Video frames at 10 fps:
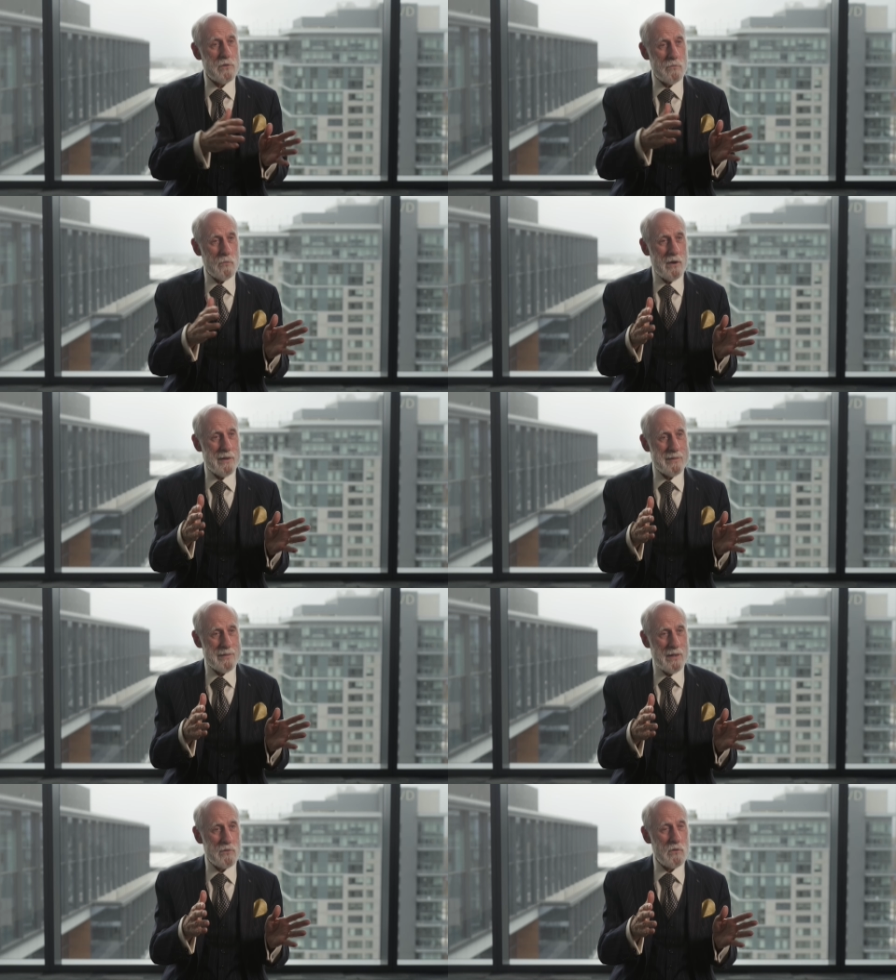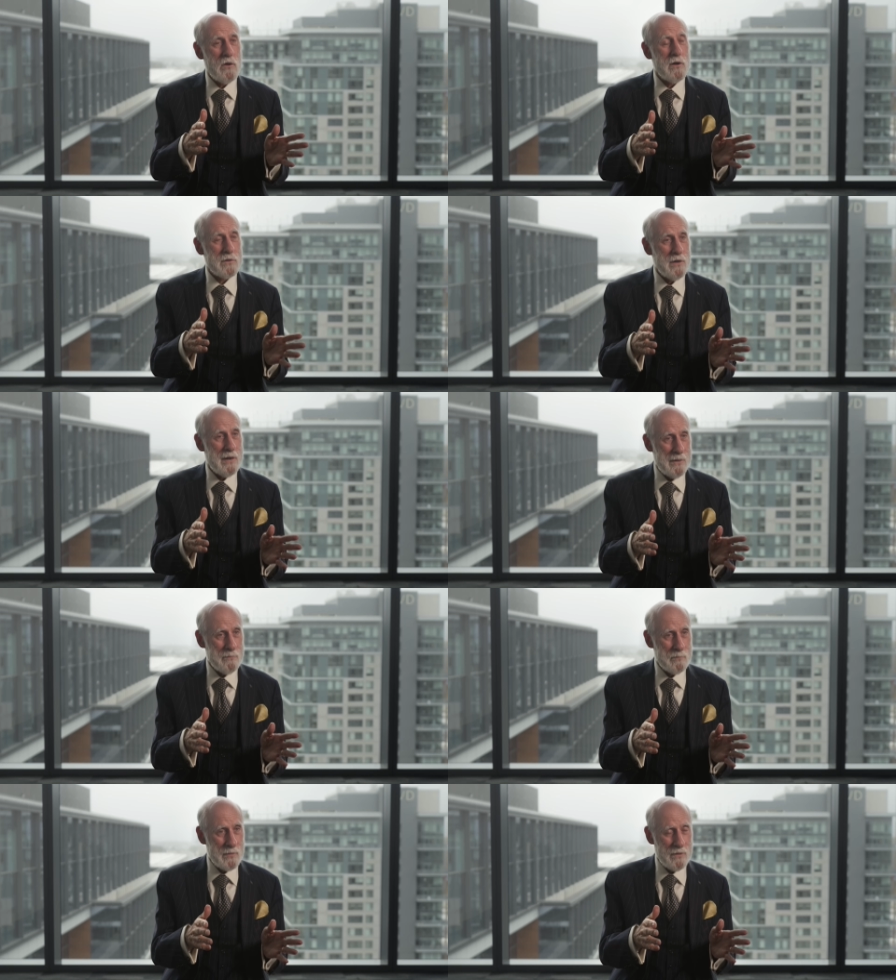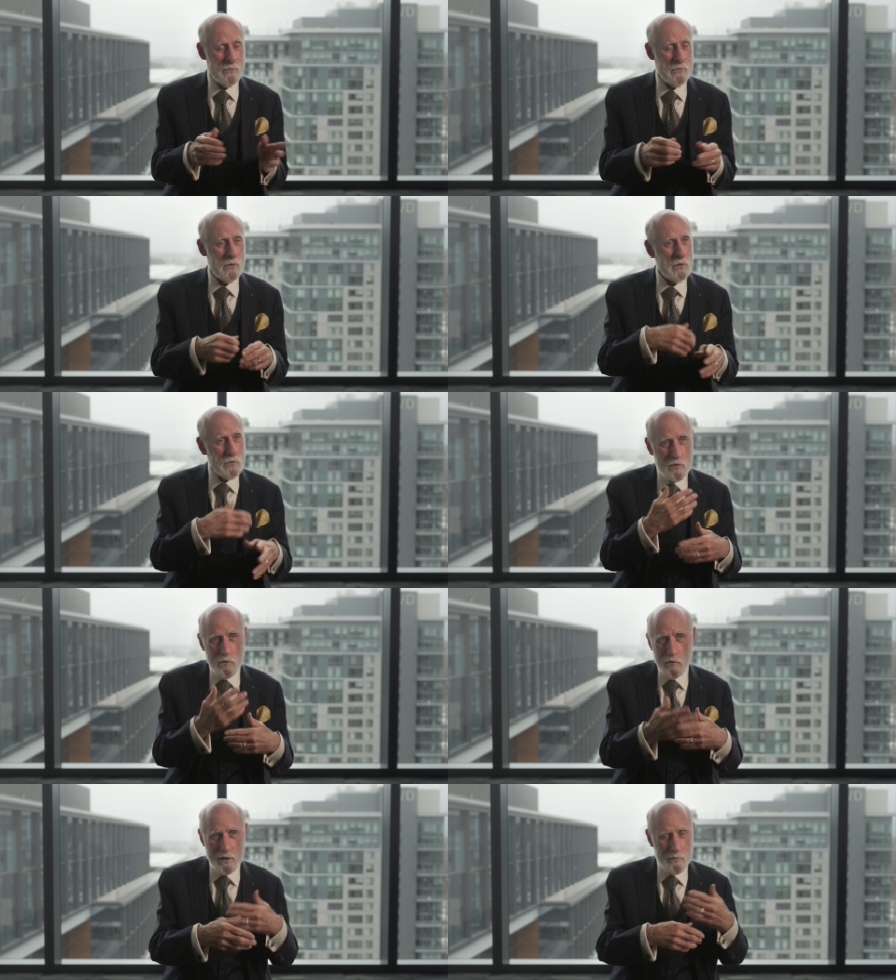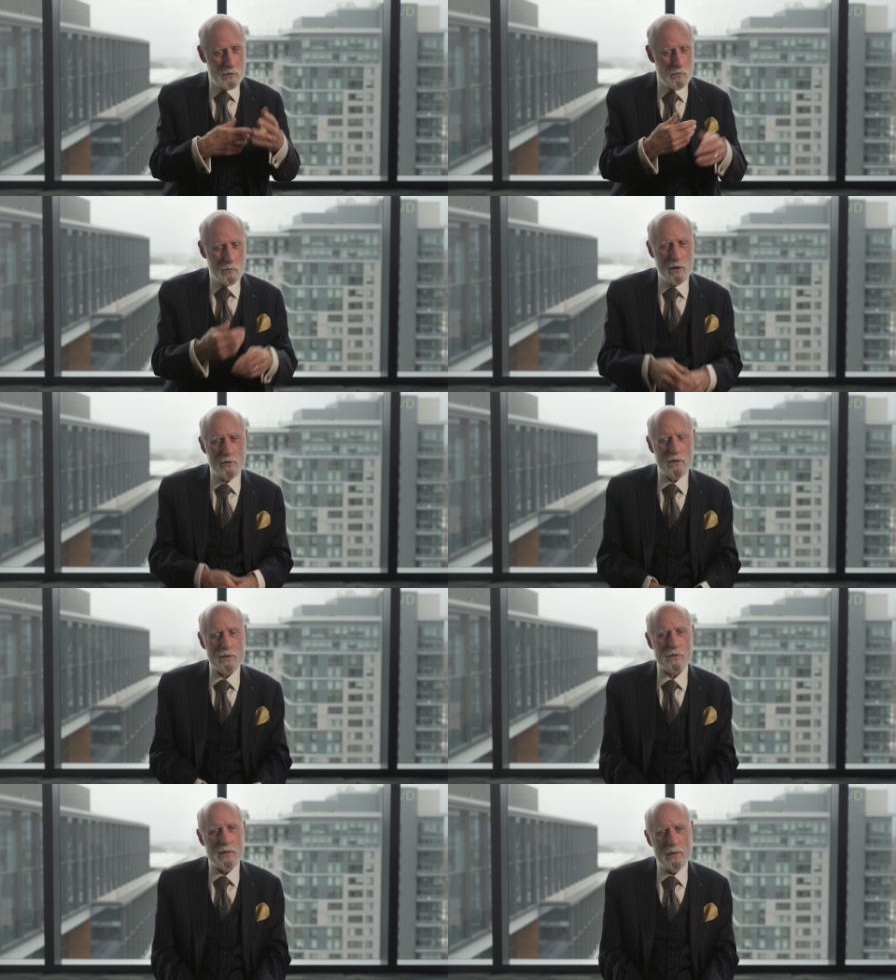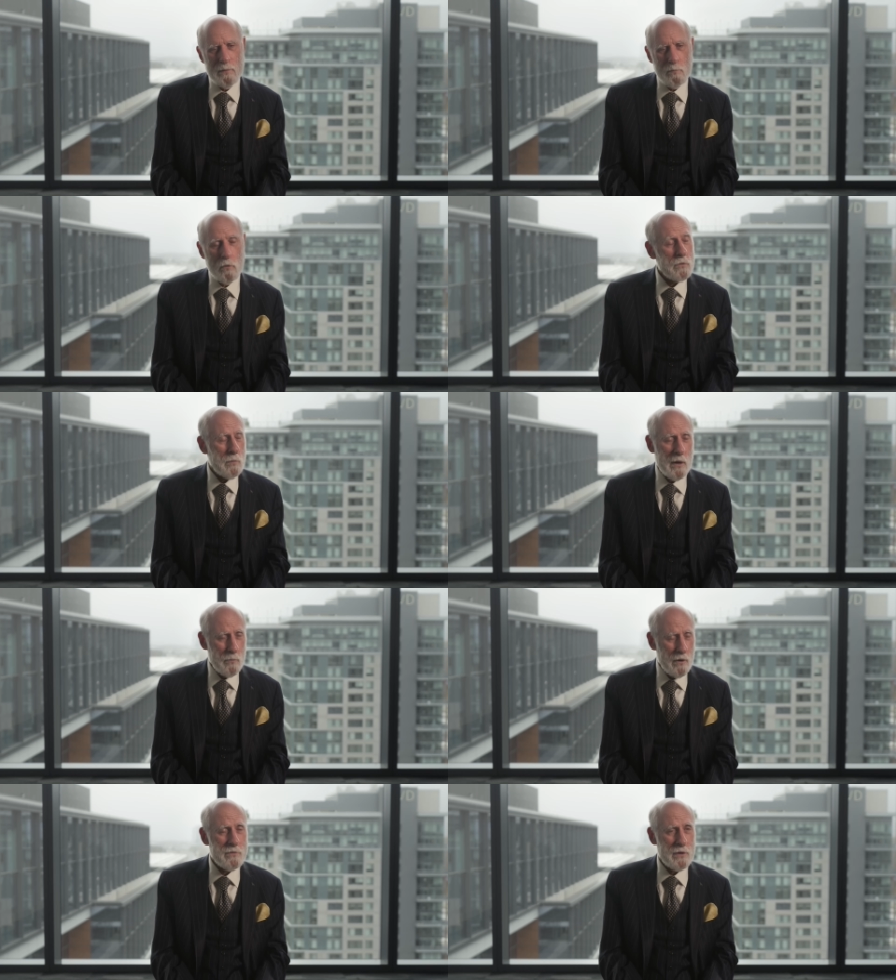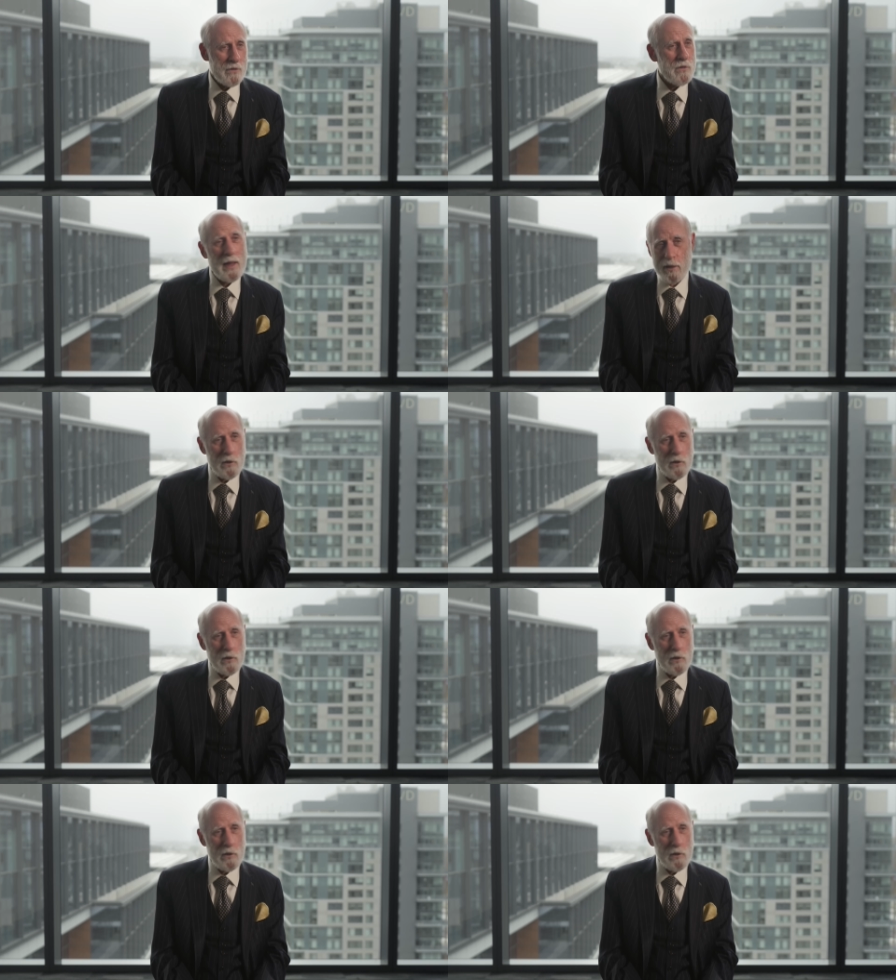of wine takes a long time. It's a very slow chemical process. Most of my projects take a